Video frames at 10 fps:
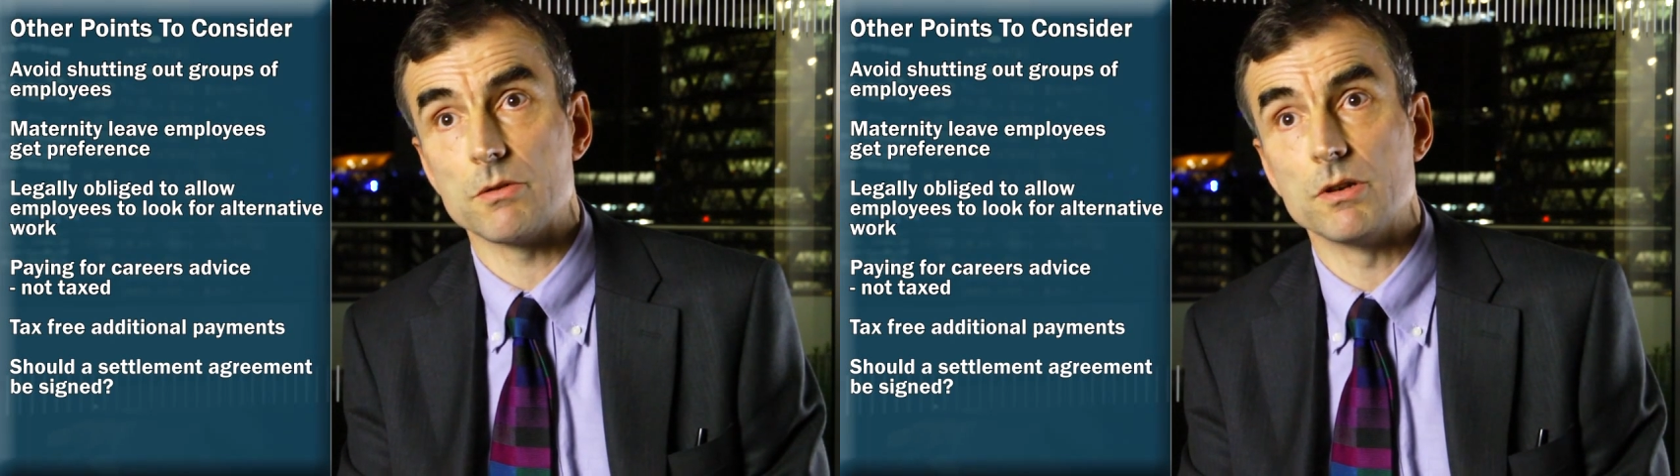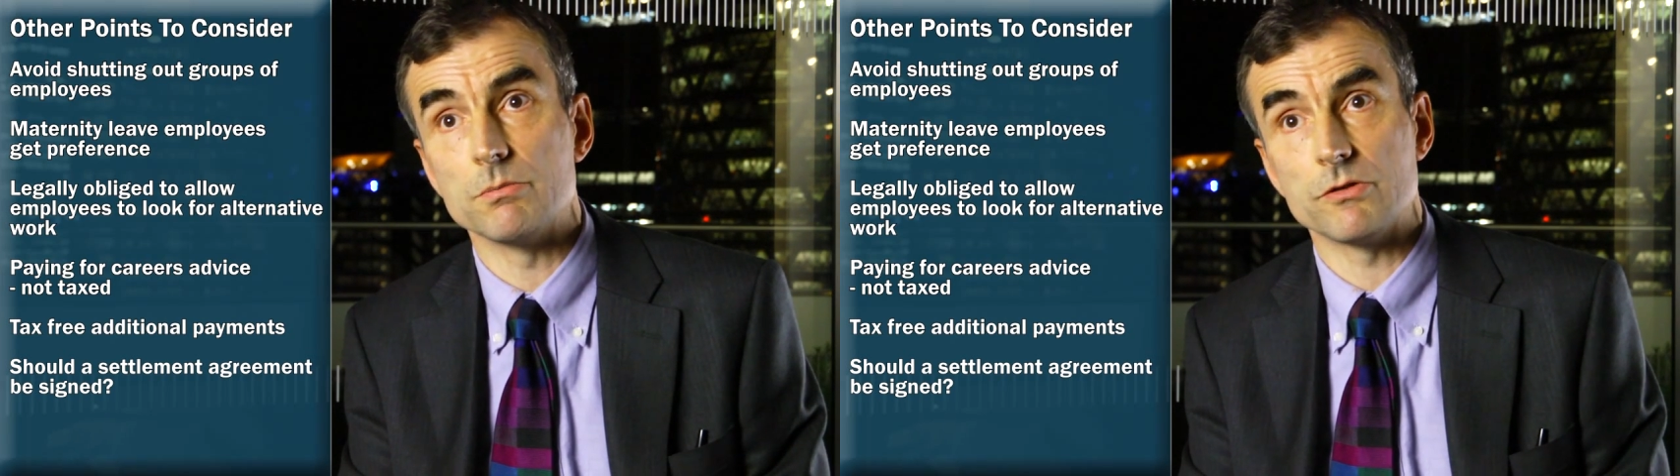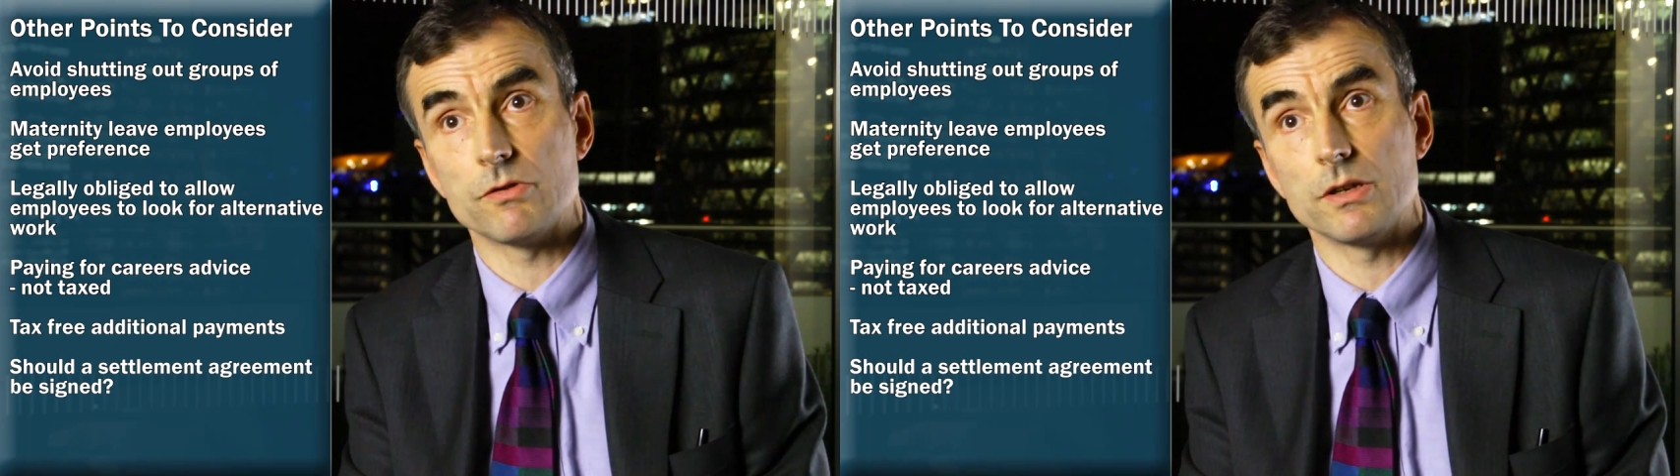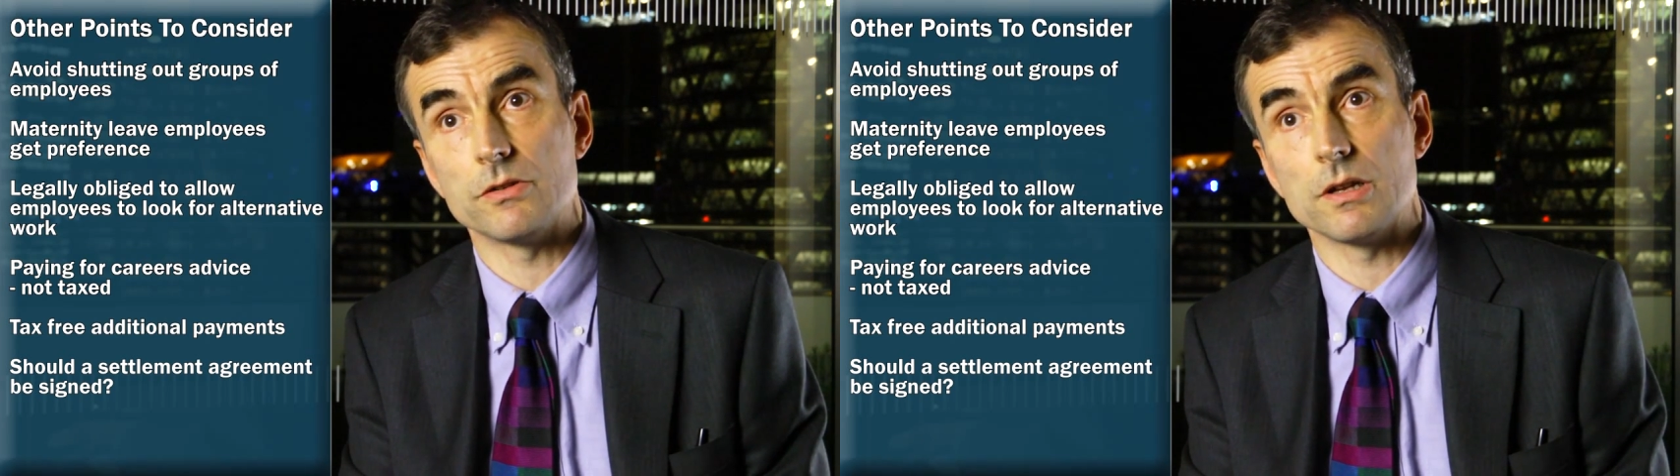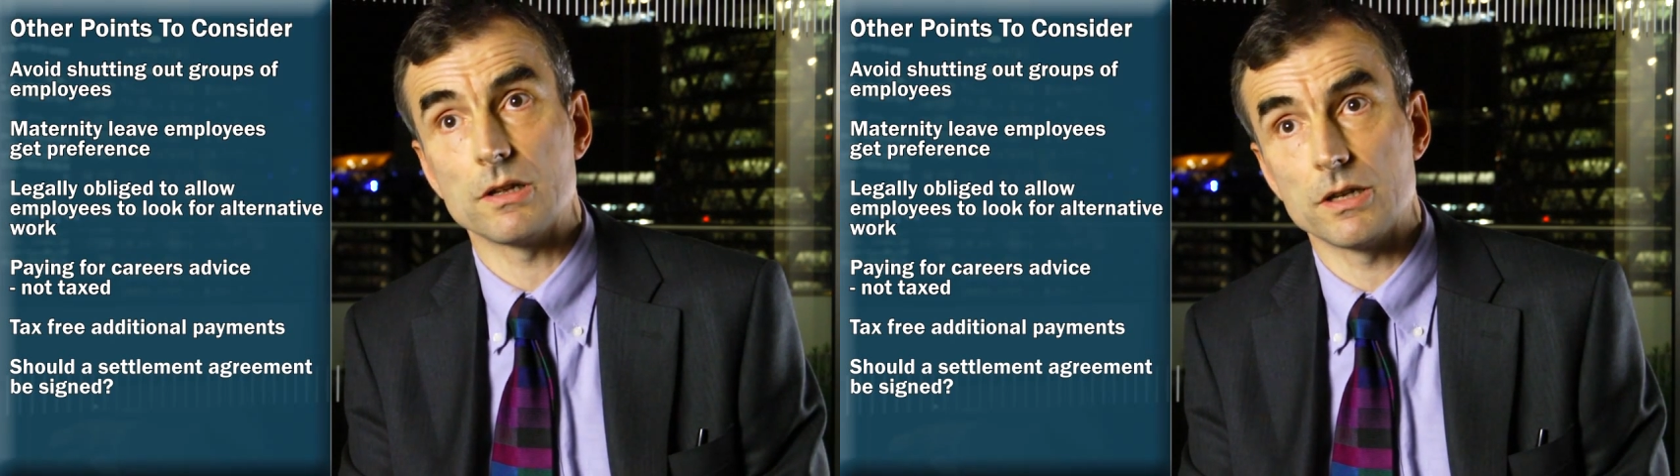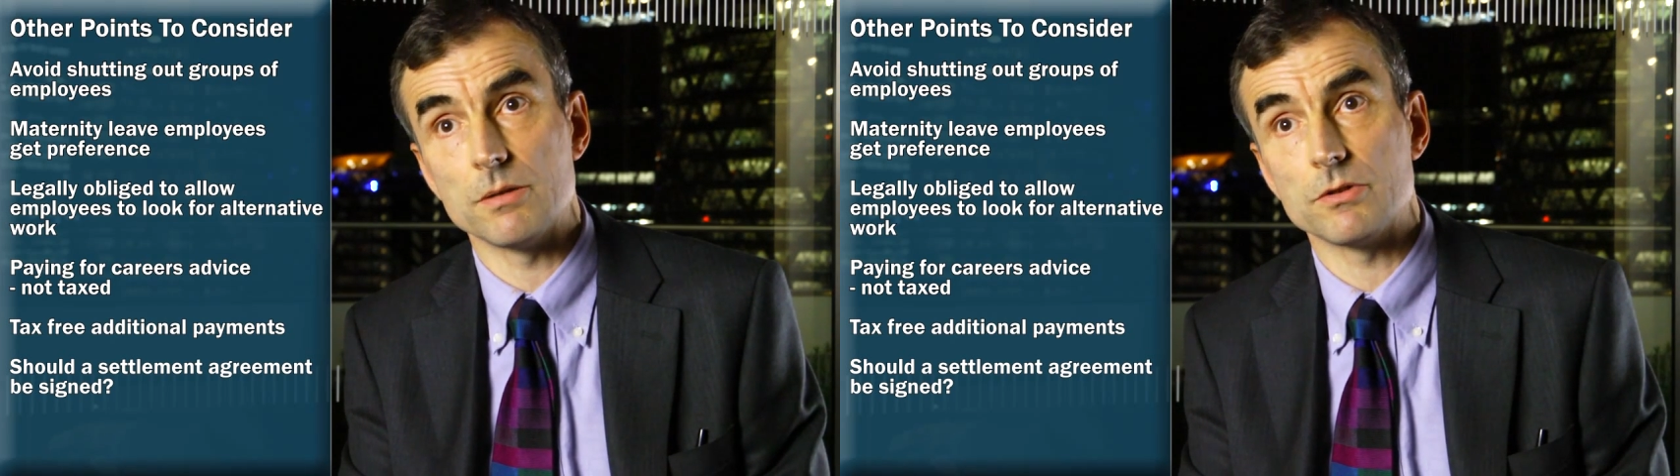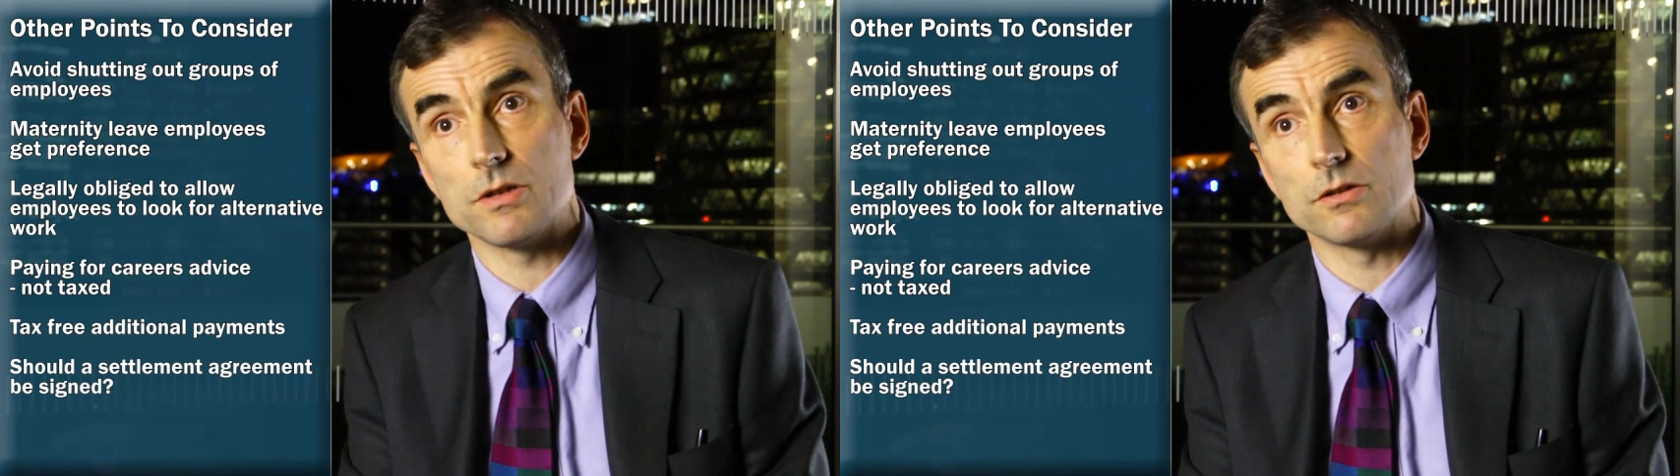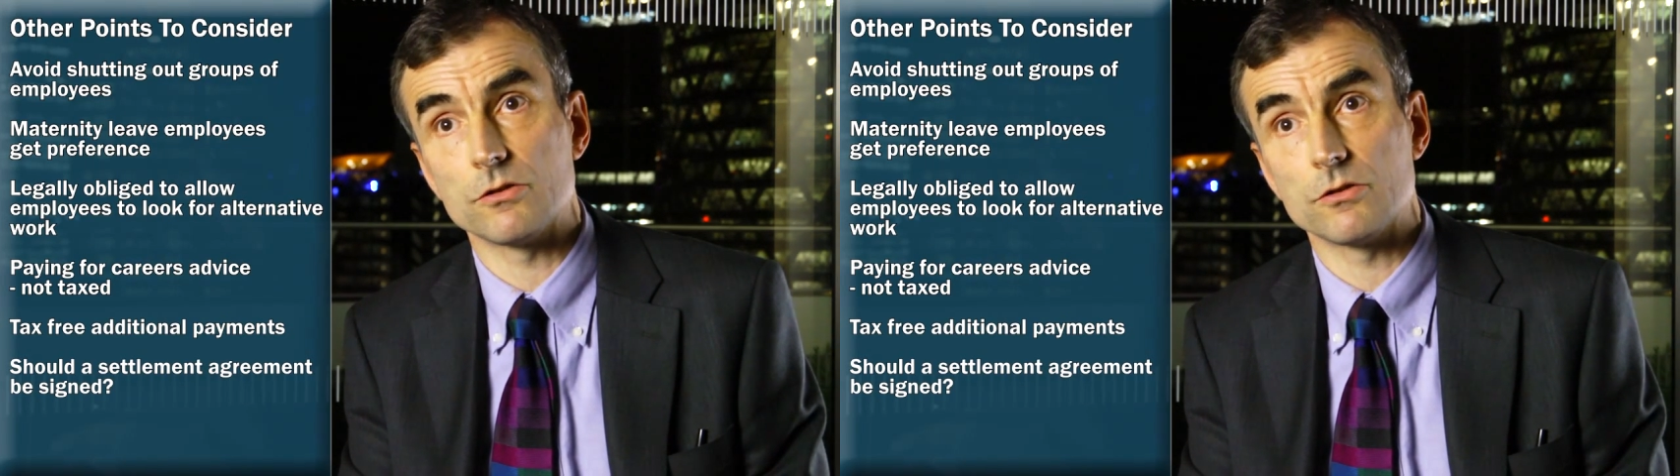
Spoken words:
won't be facing claims in the